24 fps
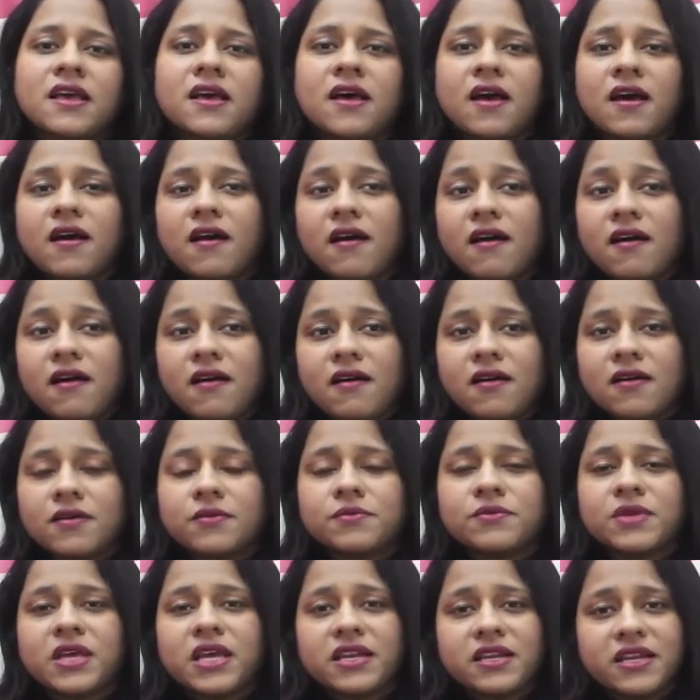
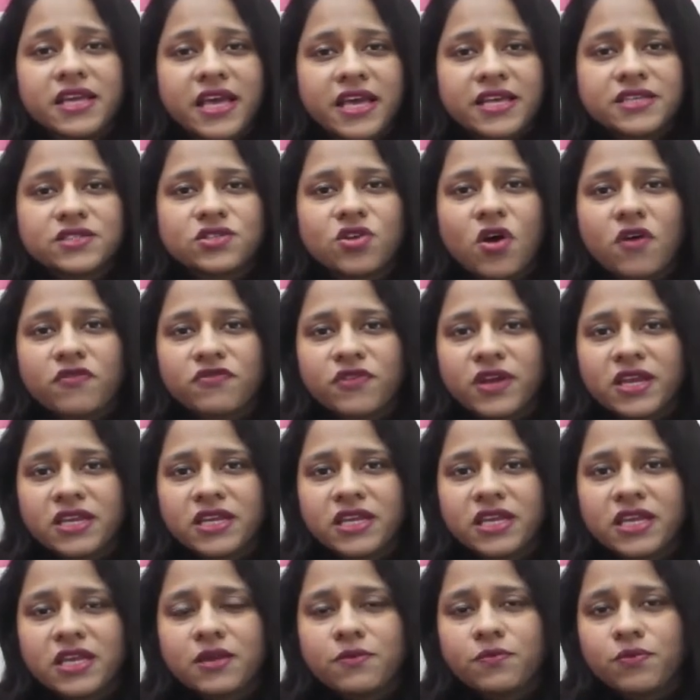In case of
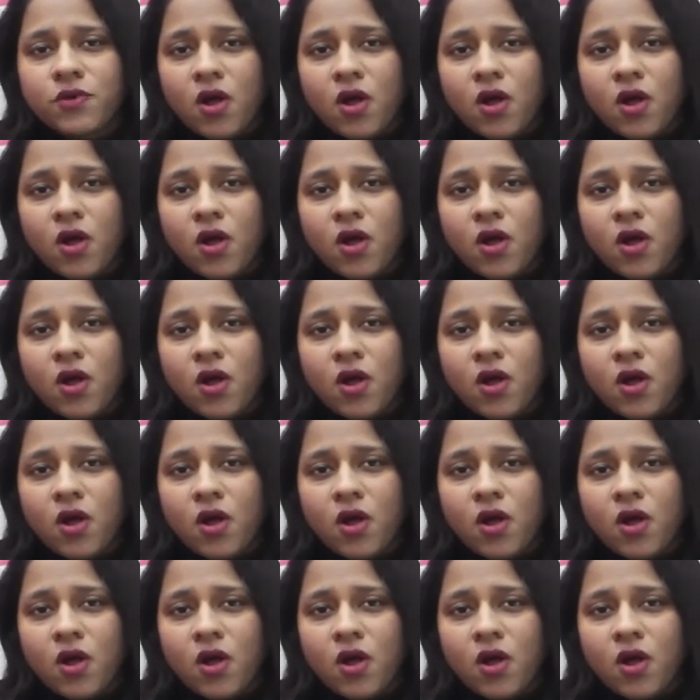any